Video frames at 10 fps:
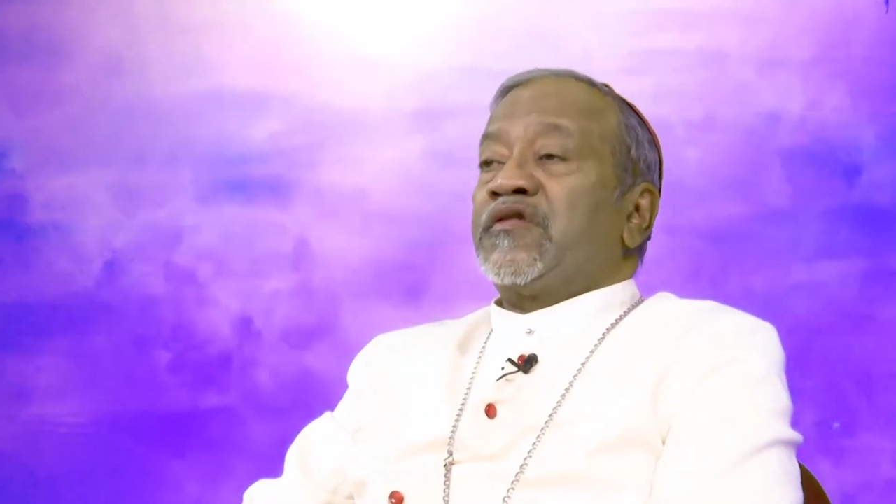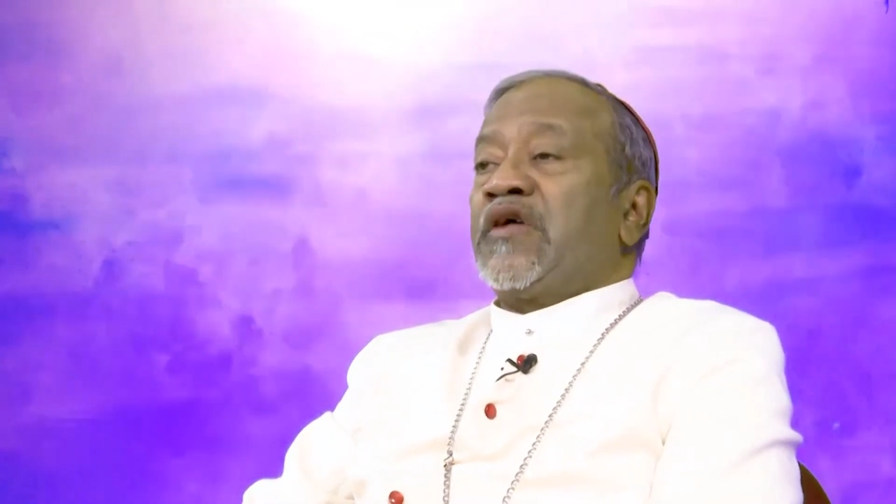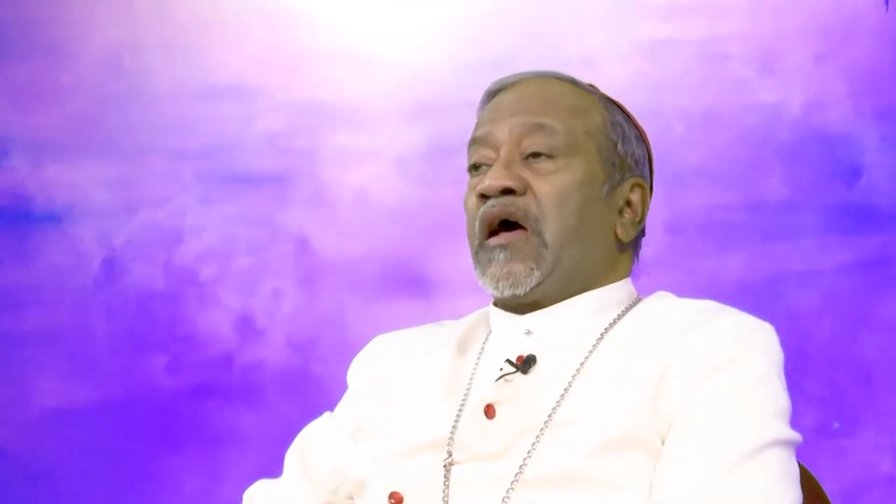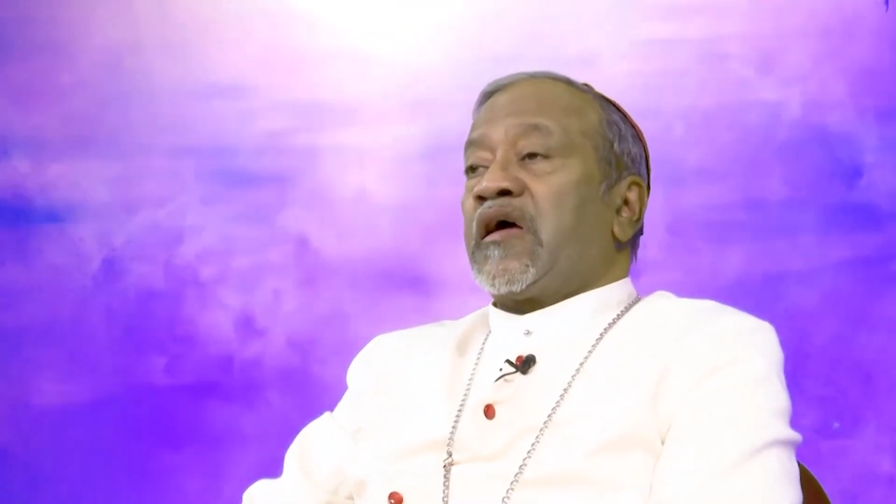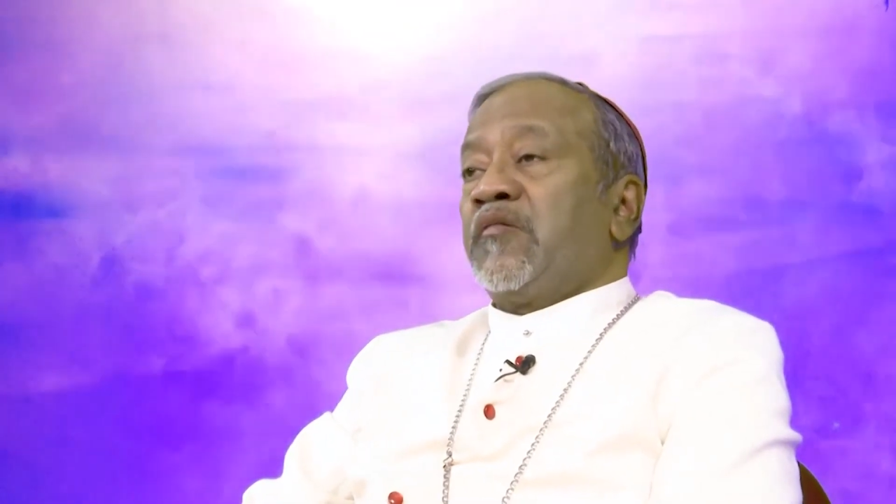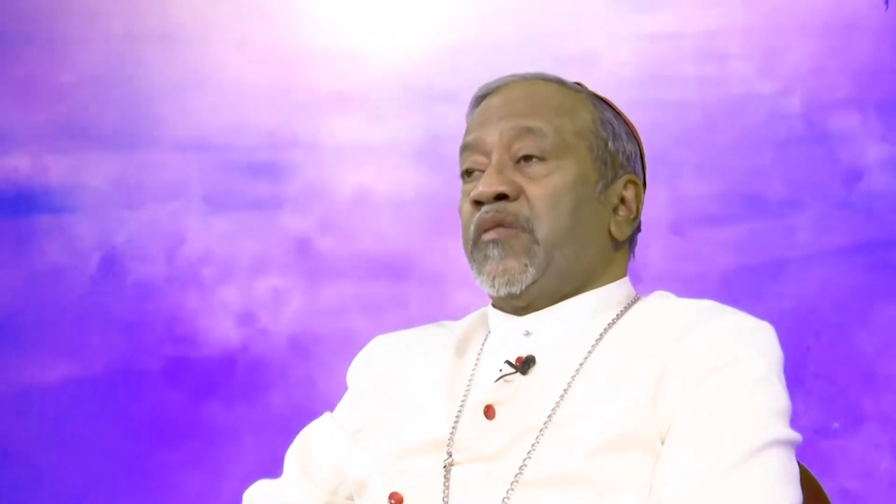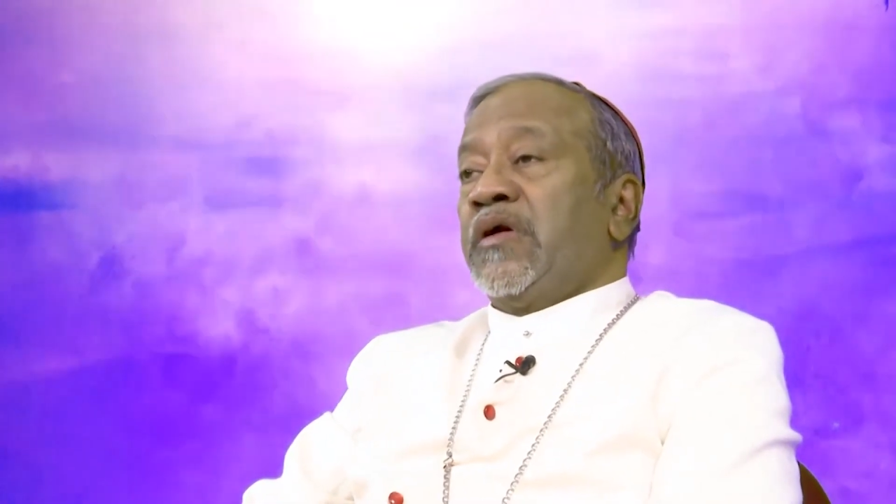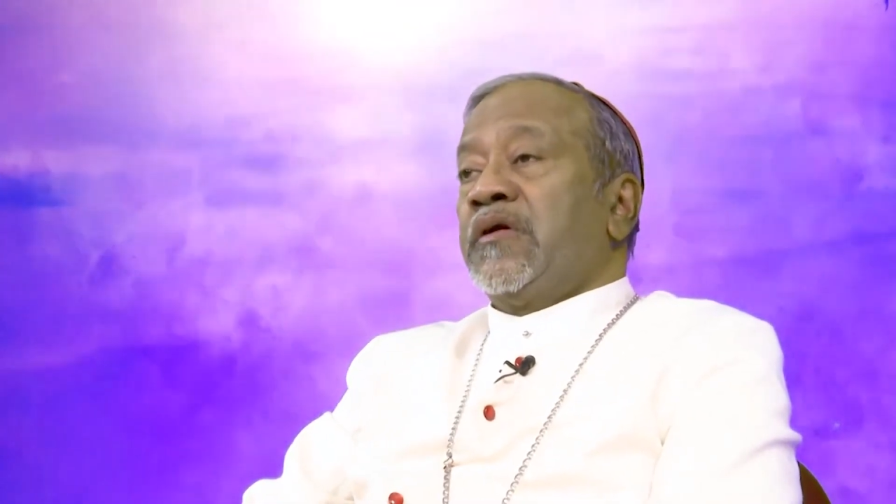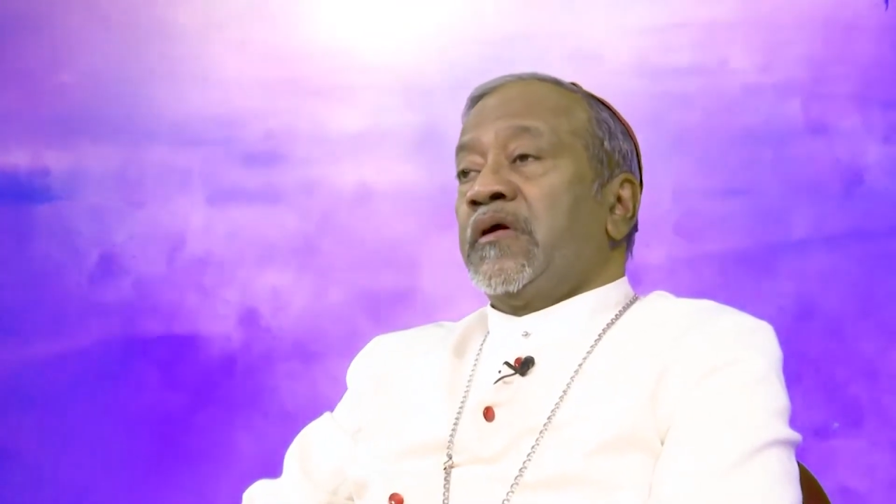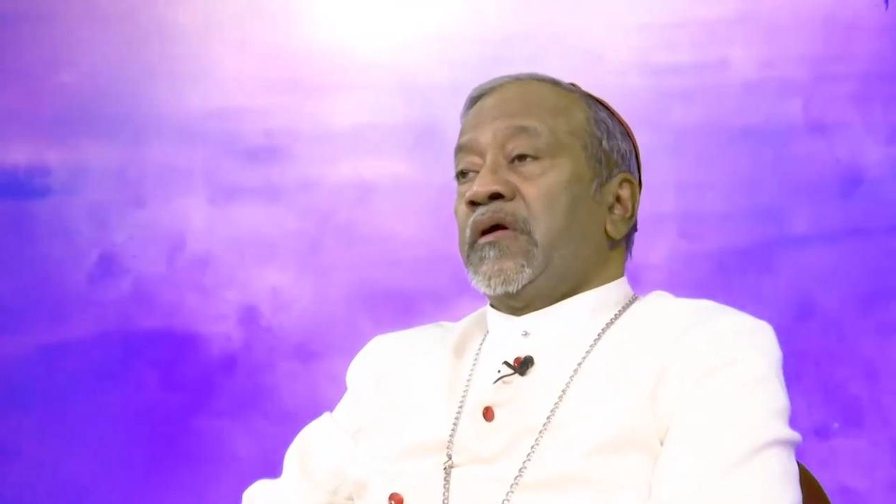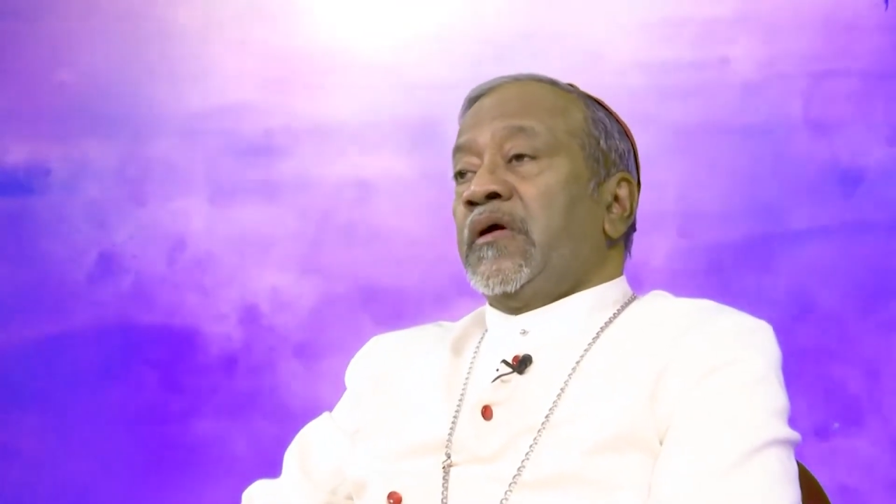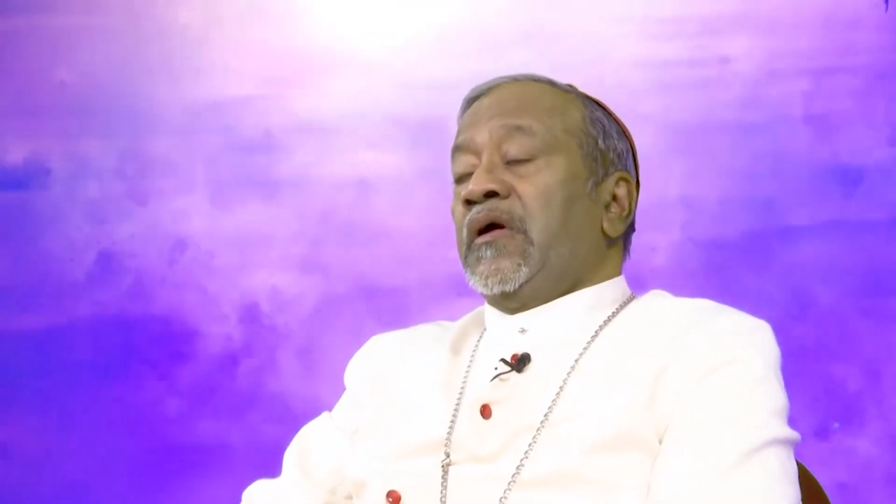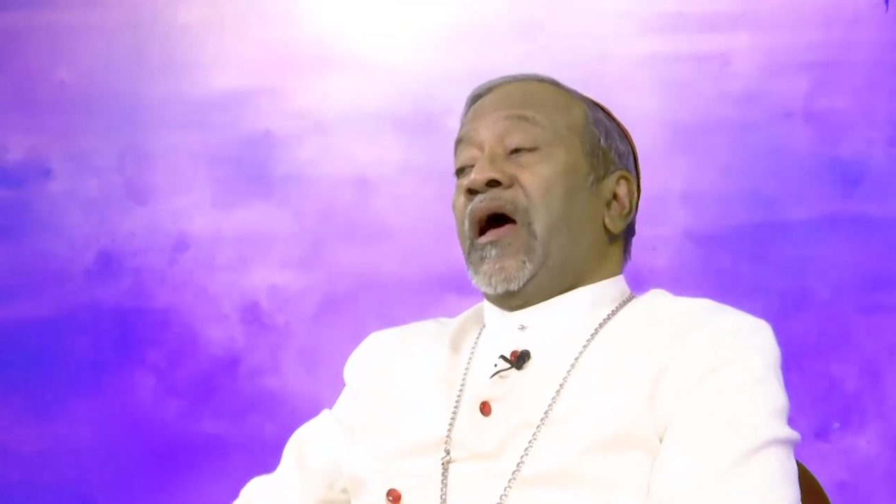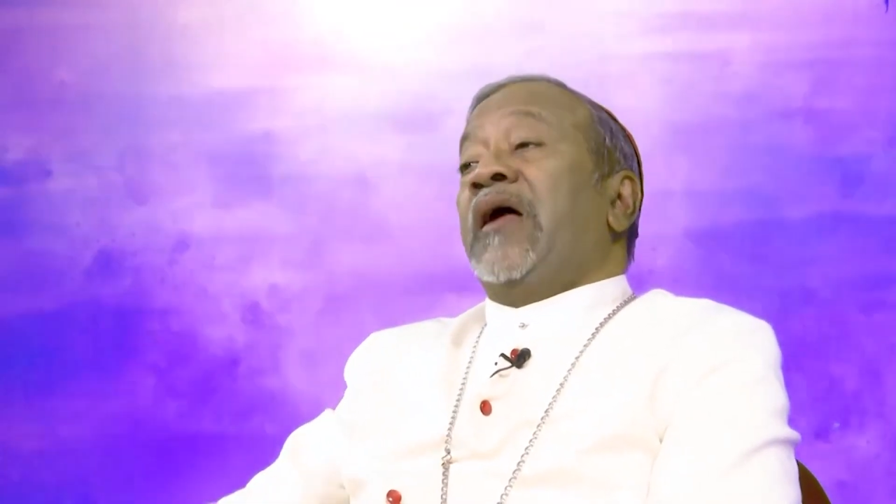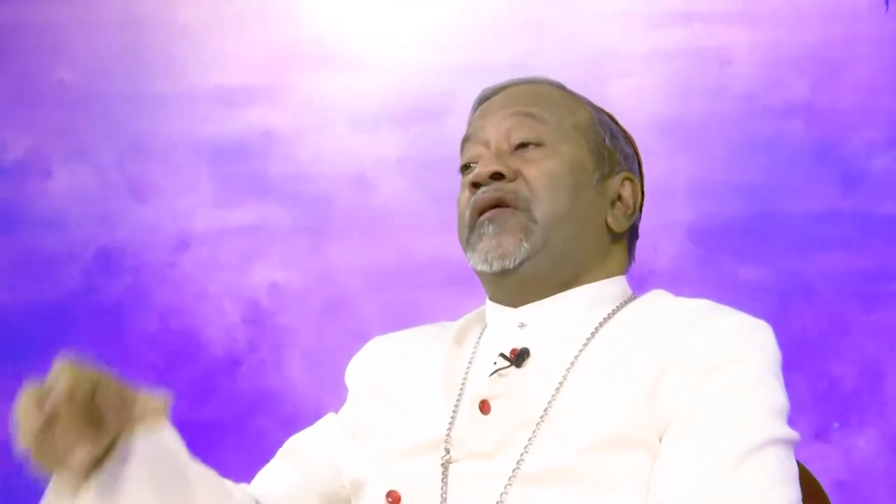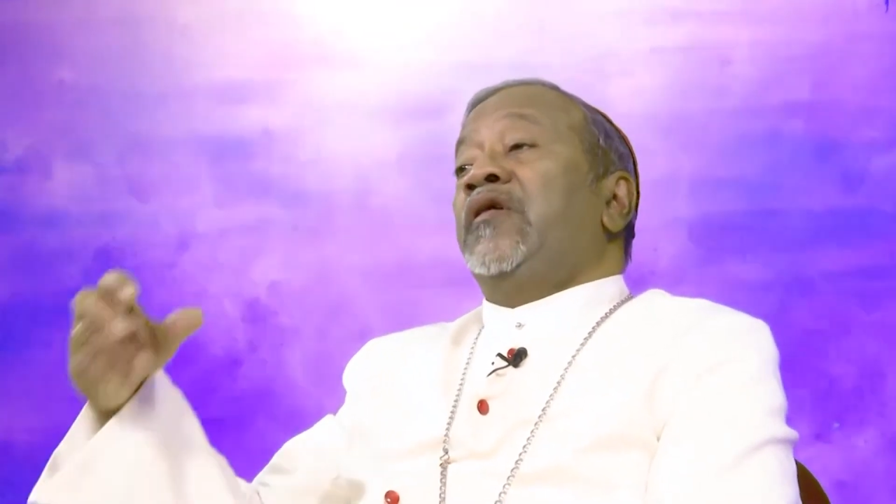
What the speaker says: Sacrament, at